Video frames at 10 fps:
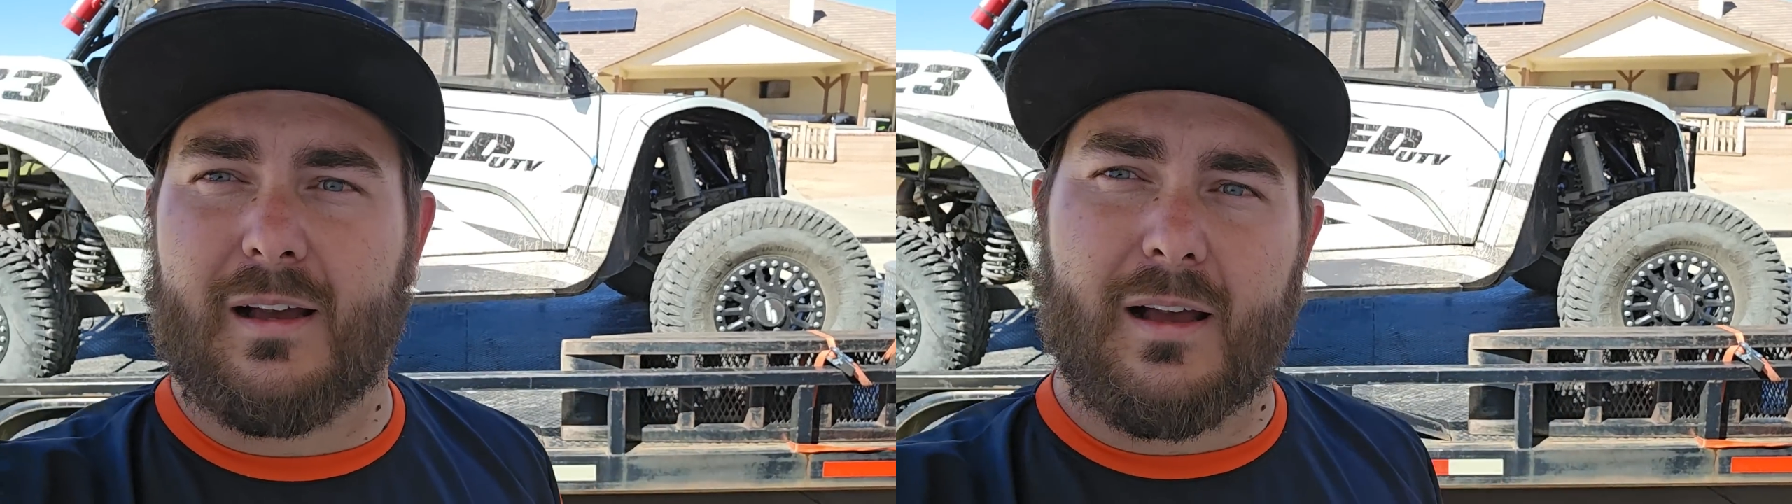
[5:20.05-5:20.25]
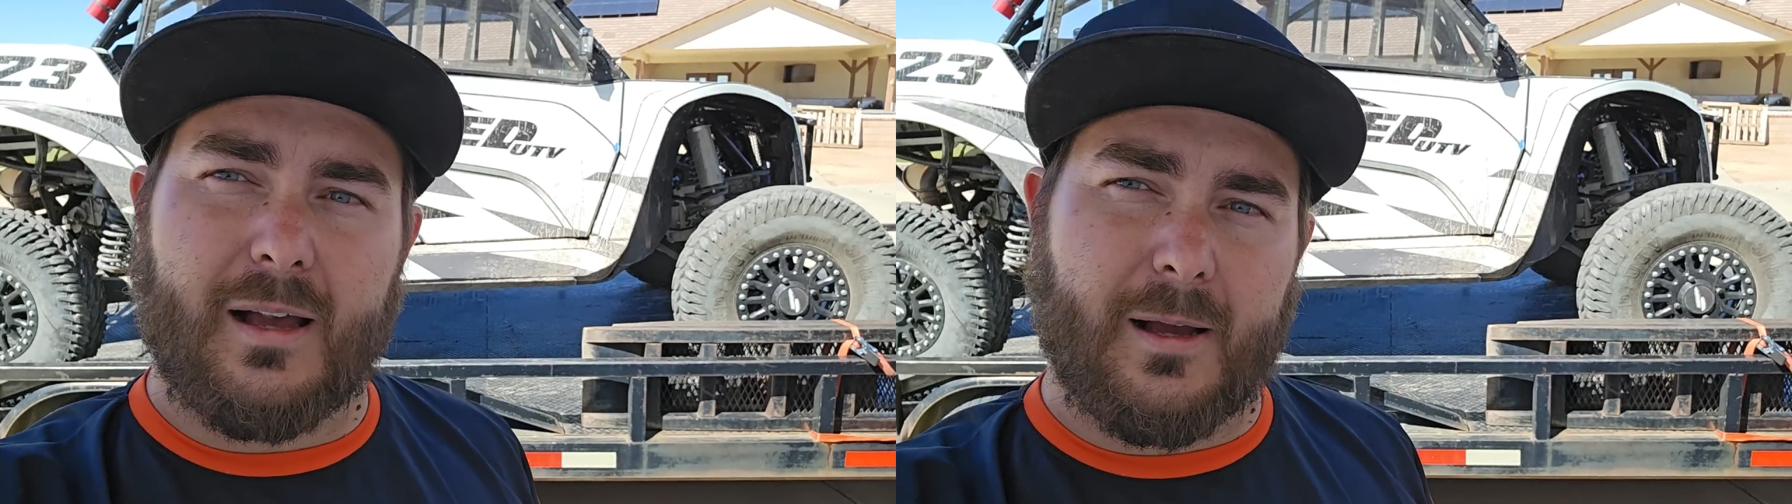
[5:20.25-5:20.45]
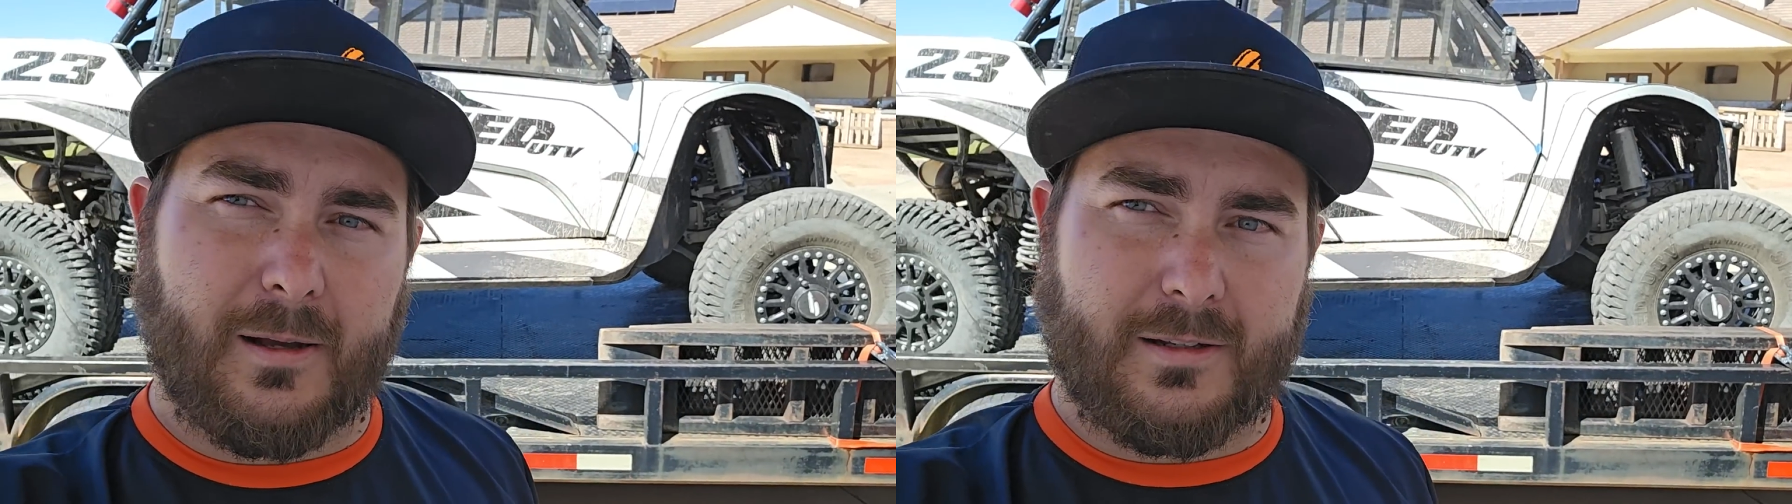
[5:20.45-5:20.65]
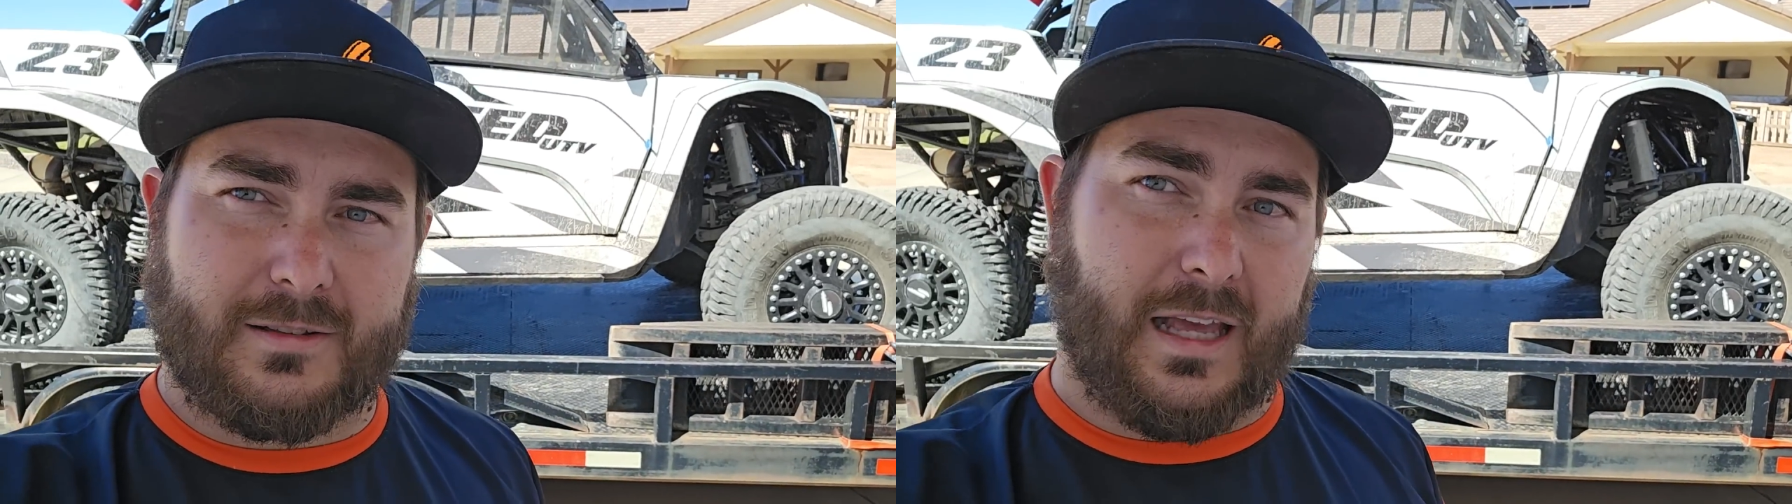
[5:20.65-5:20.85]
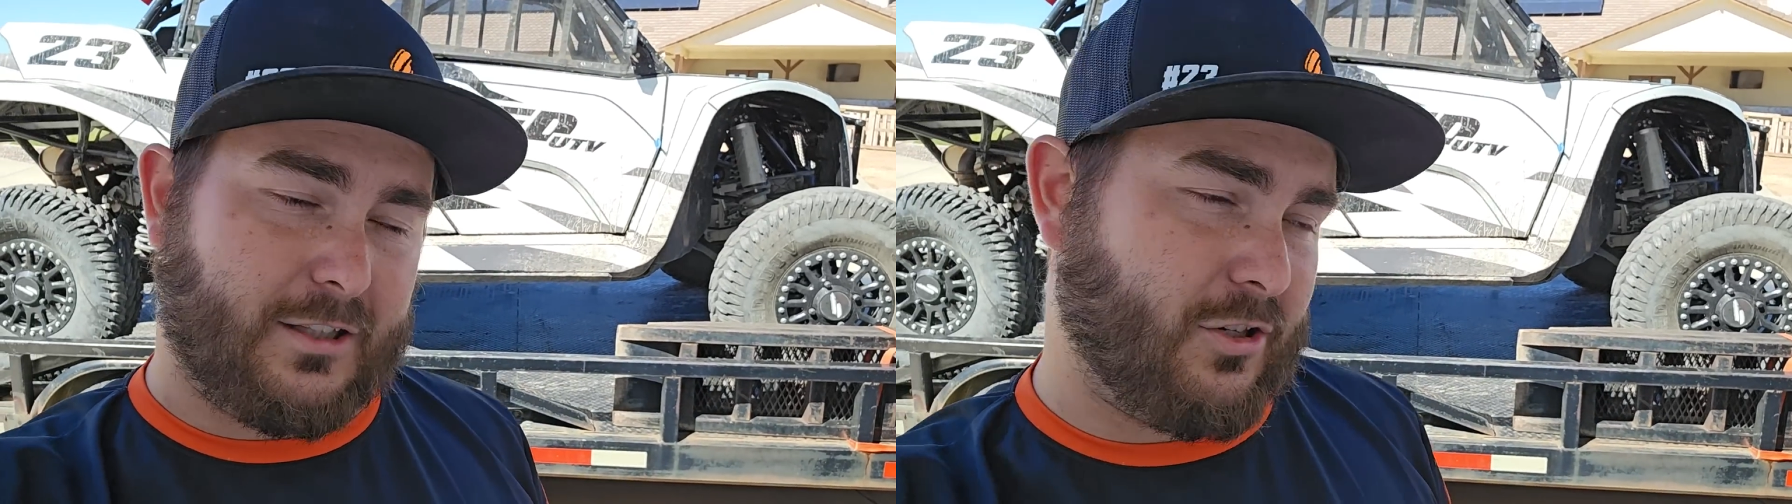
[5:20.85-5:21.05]

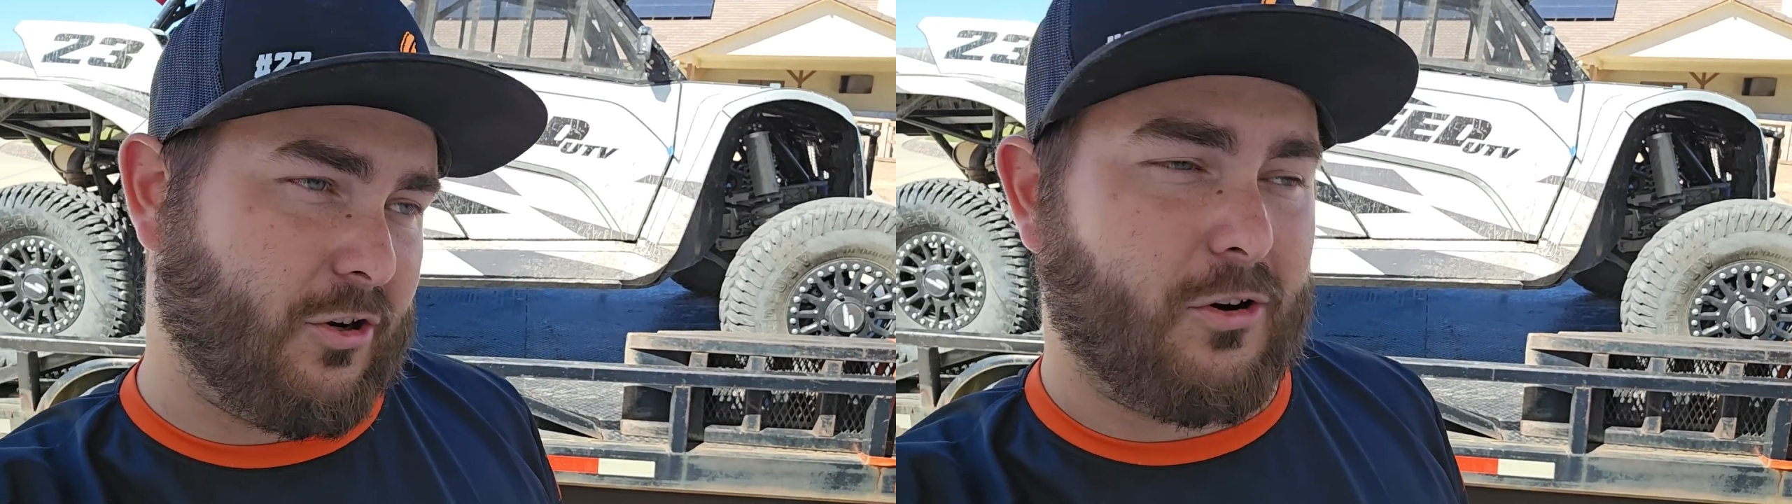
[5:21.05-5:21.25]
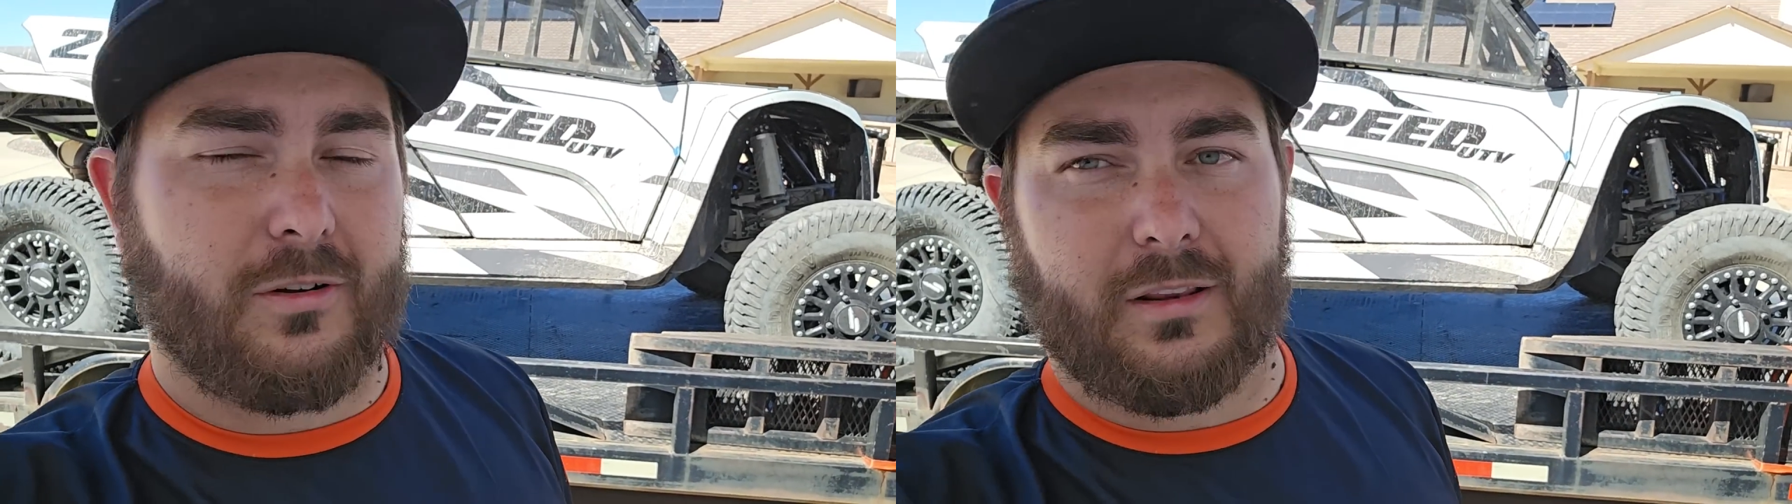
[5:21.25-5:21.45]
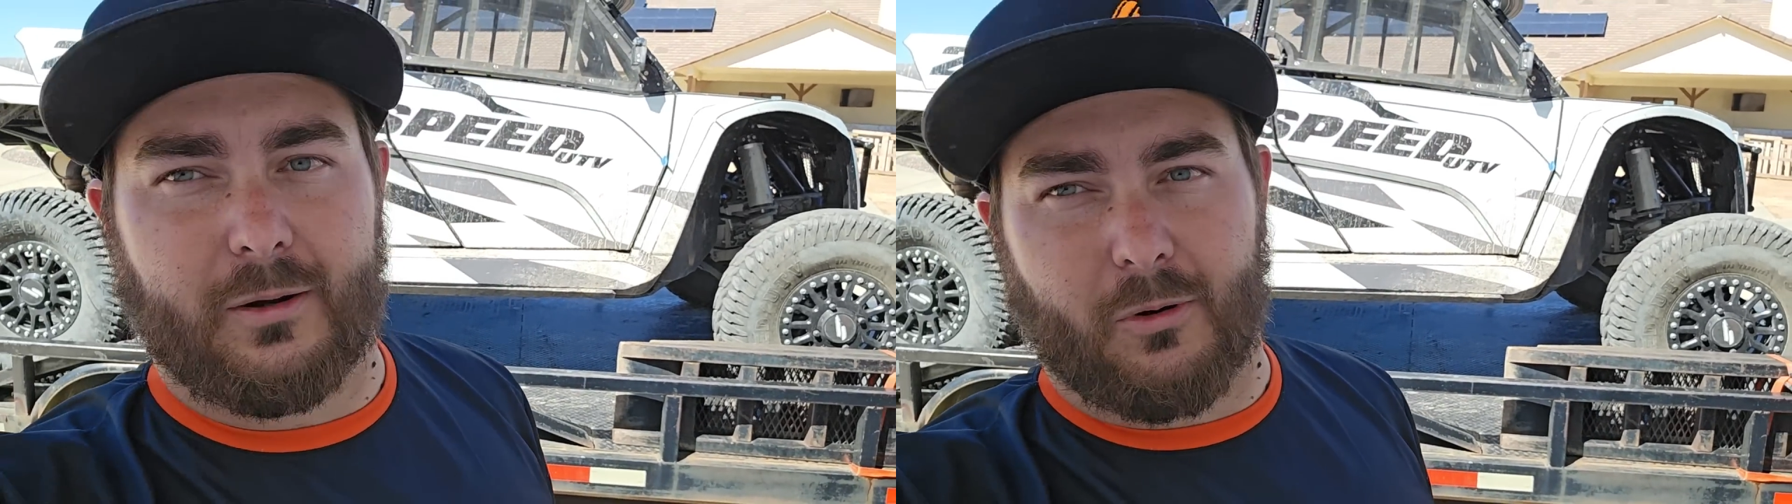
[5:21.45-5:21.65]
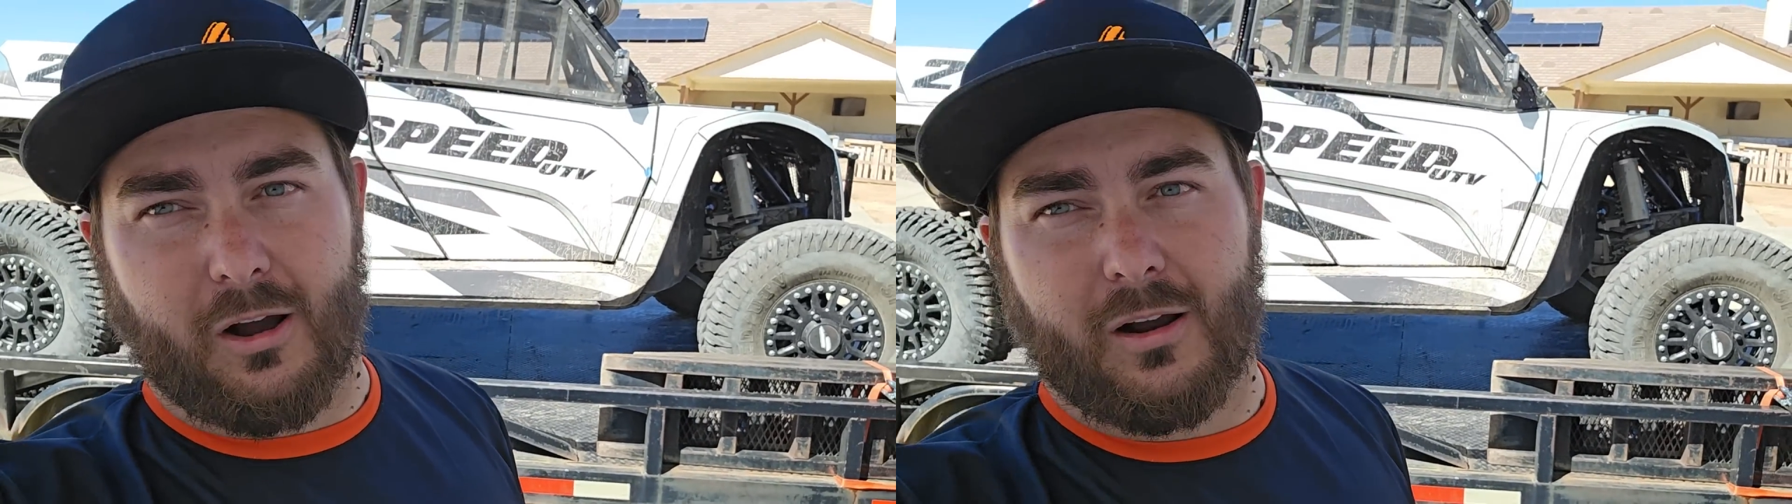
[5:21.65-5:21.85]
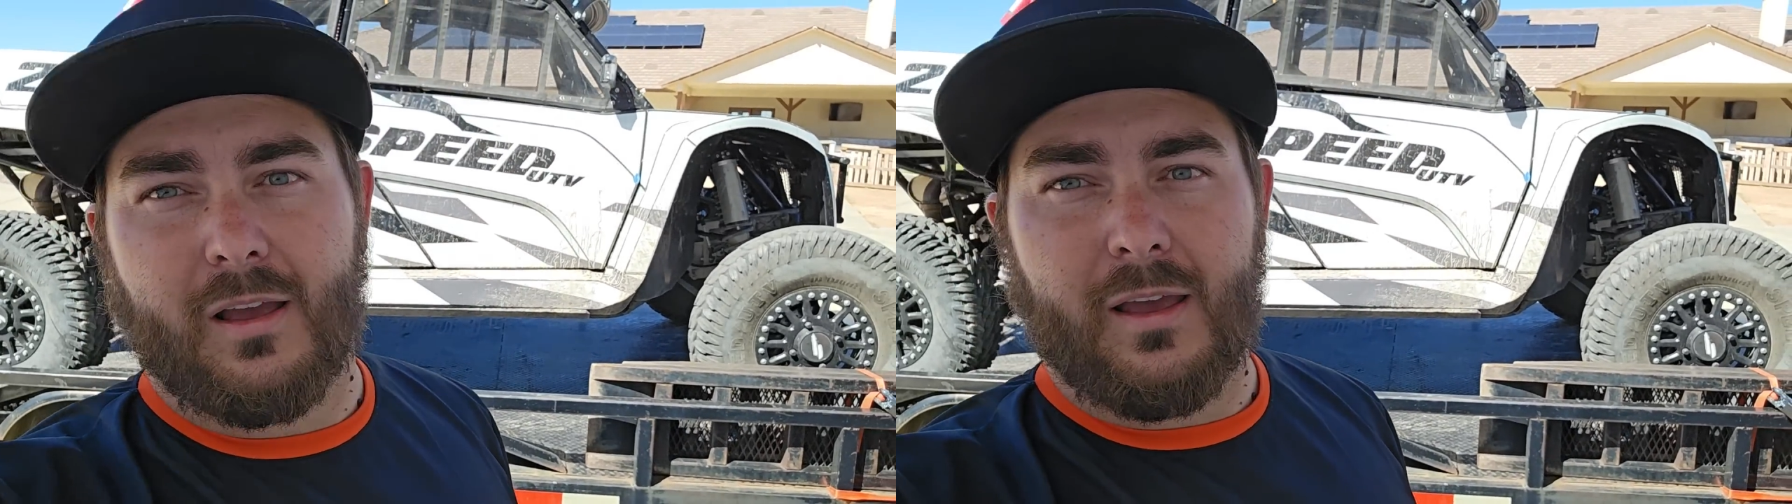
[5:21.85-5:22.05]
that's currently
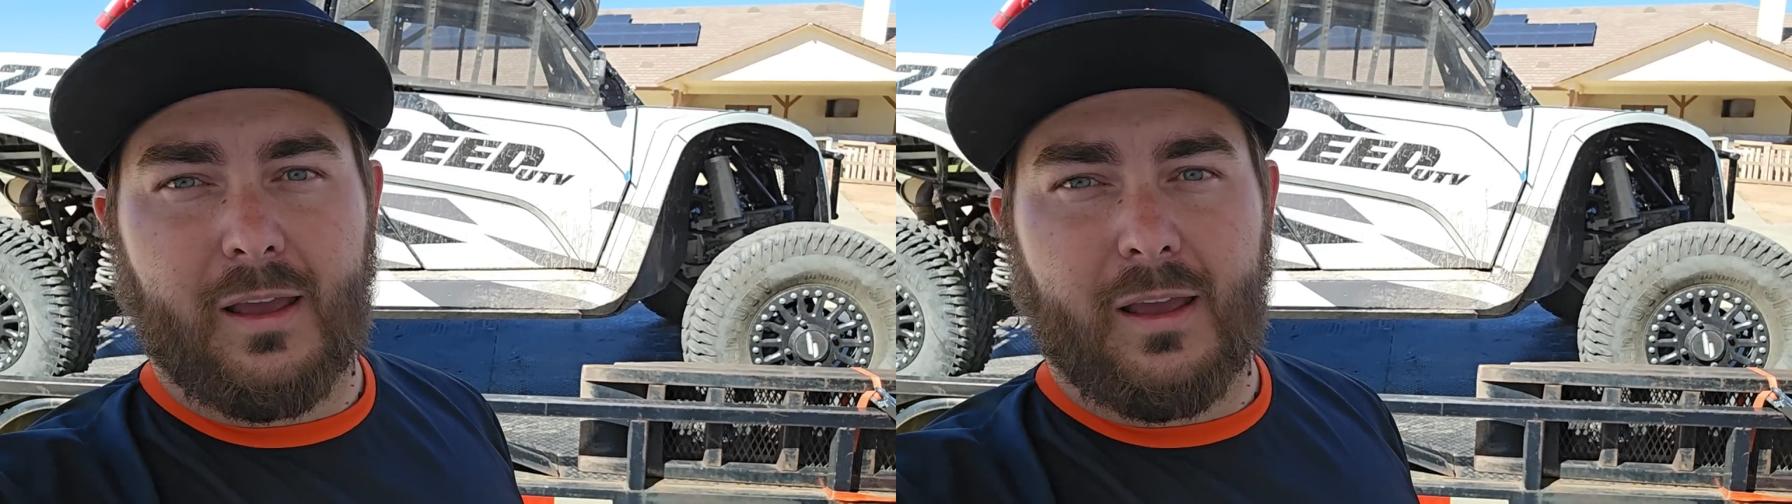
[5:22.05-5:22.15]
wrong